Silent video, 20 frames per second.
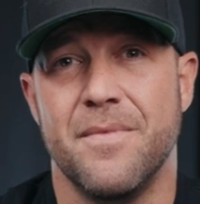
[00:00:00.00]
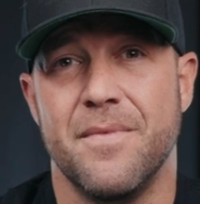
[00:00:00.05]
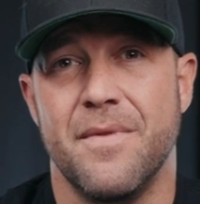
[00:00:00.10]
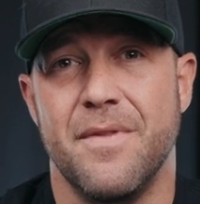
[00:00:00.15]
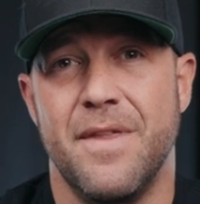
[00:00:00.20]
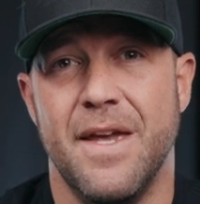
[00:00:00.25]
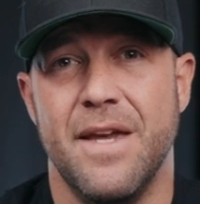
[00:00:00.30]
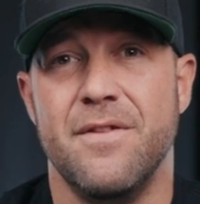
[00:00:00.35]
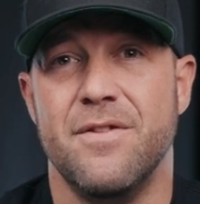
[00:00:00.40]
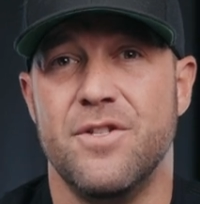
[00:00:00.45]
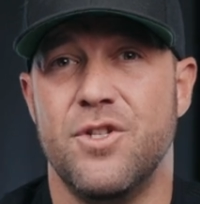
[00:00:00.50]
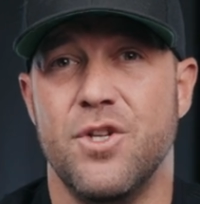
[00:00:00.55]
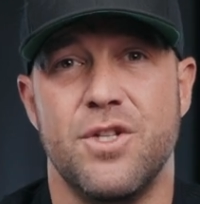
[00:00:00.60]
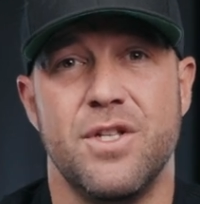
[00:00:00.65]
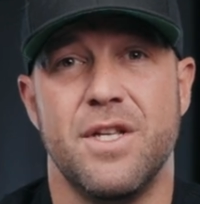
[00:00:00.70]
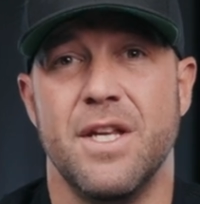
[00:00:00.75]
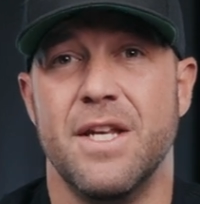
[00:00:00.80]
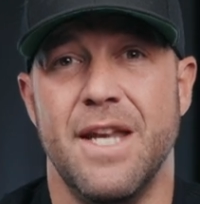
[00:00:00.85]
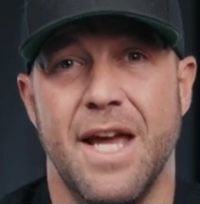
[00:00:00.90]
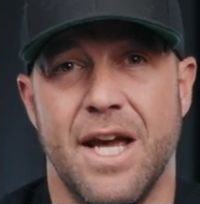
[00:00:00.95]
they
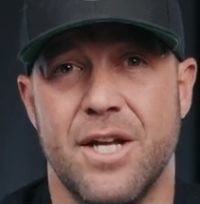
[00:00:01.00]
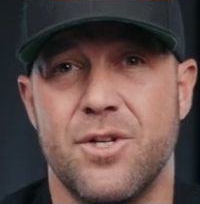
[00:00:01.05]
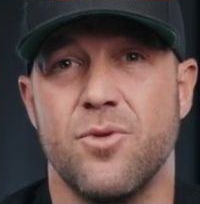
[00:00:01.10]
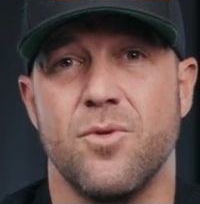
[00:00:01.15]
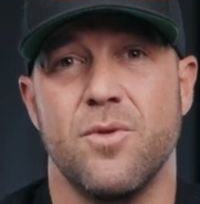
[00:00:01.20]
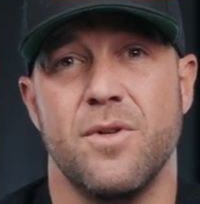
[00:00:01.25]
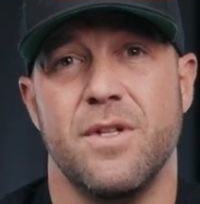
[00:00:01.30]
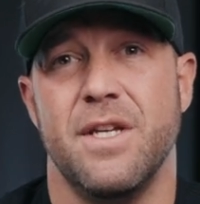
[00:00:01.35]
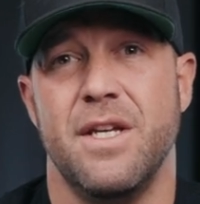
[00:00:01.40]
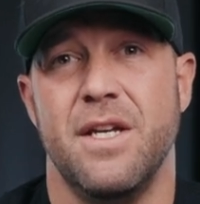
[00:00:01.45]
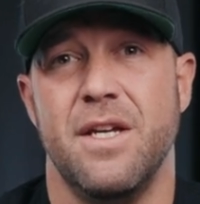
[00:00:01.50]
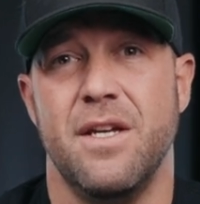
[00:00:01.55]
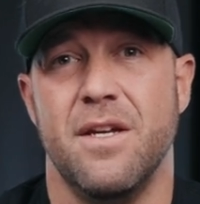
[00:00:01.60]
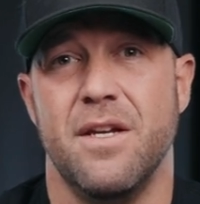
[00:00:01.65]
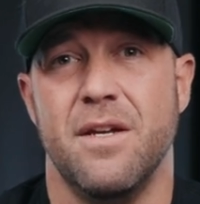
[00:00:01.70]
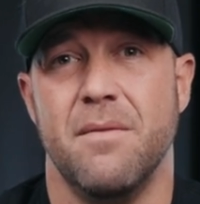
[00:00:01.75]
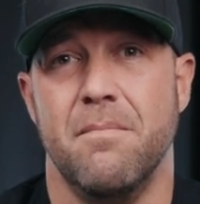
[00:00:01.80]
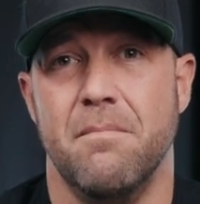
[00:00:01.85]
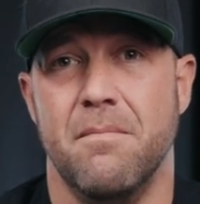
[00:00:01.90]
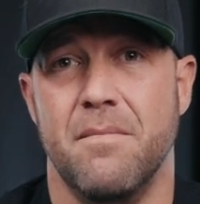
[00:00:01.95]
just naturally,
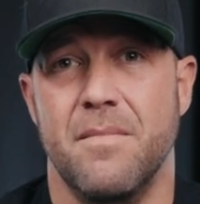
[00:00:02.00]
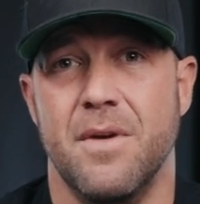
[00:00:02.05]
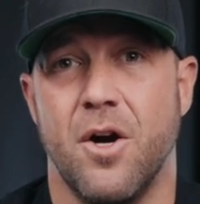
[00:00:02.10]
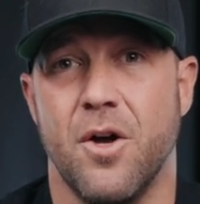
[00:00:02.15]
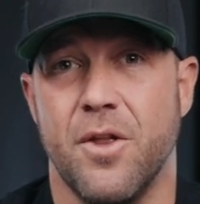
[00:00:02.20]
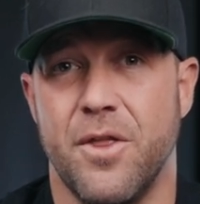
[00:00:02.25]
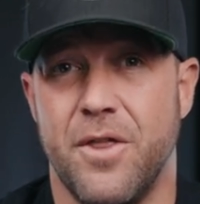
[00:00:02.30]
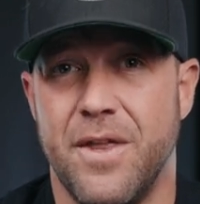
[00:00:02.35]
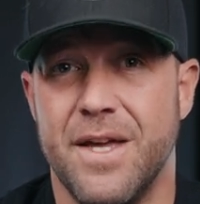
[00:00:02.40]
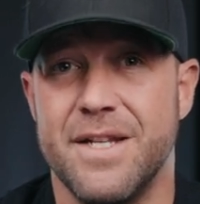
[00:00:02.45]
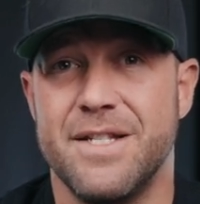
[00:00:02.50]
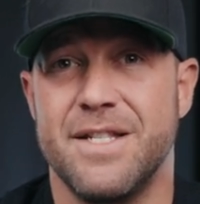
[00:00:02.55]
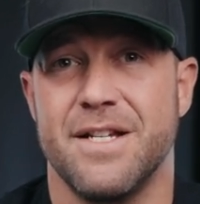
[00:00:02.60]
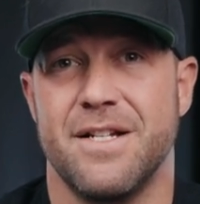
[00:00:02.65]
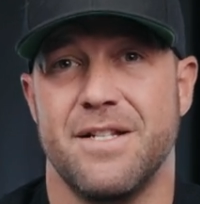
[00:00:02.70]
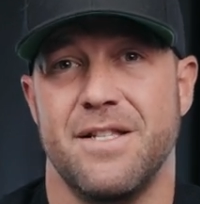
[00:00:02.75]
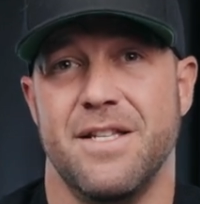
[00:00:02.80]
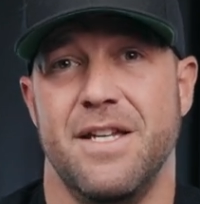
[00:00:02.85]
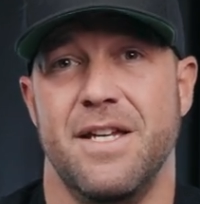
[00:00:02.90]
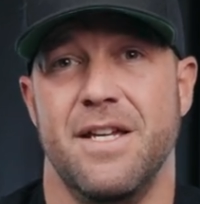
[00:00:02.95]

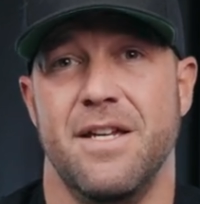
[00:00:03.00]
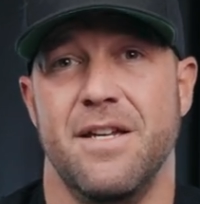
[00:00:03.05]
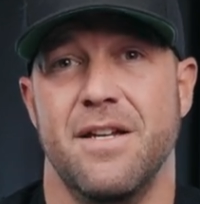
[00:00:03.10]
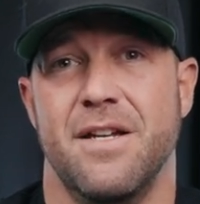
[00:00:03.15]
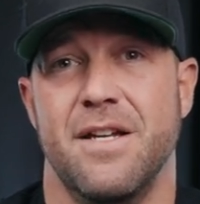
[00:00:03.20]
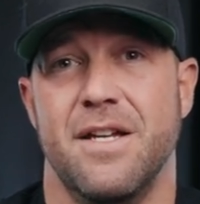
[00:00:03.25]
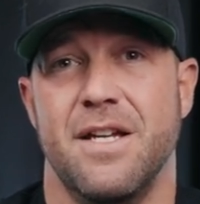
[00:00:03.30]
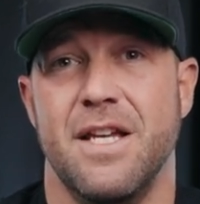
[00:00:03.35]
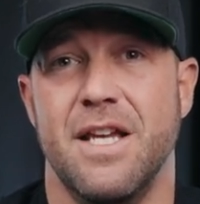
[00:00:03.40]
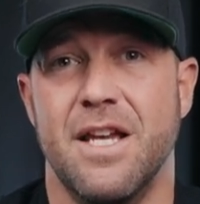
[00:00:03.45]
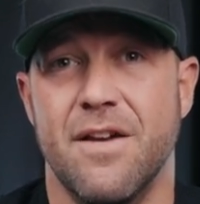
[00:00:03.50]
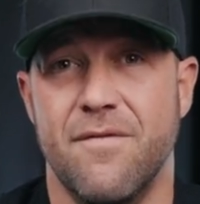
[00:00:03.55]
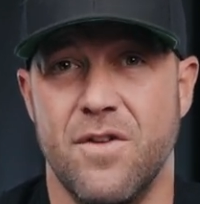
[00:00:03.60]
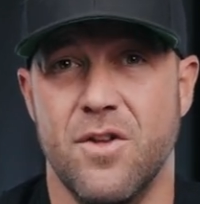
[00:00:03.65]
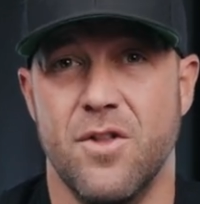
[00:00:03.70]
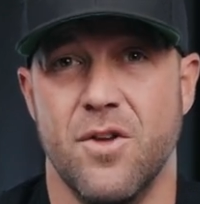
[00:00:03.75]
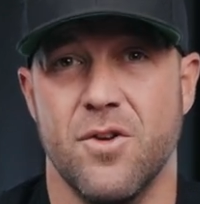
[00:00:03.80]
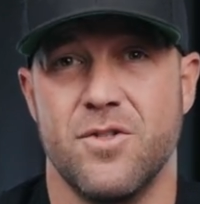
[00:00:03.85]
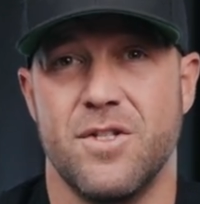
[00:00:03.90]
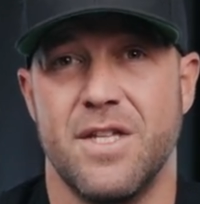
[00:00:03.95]
authentically give you
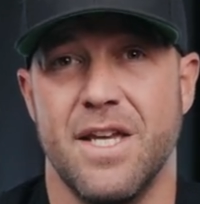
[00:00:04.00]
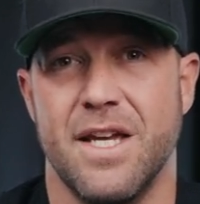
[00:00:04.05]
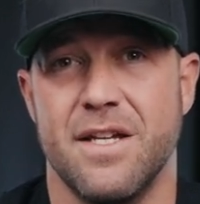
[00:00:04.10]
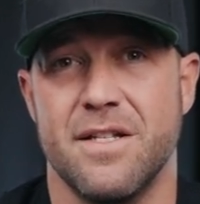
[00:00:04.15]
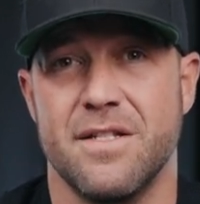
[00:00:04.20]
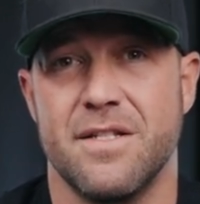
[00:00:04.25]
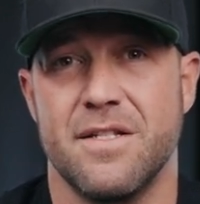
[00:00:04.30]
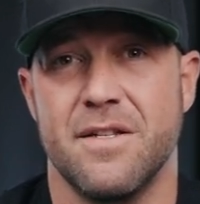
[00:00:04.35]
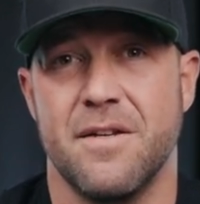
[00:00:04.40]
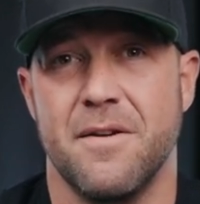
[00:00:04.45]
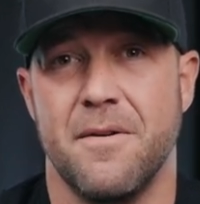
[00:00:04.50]
those things.